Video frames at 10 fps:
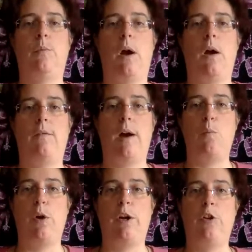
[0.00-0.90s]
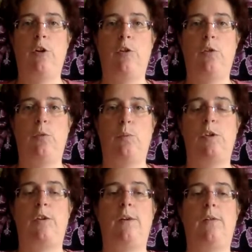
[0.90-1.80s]
vibrations,
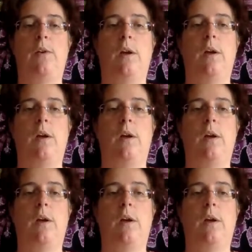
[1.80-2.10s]
which is,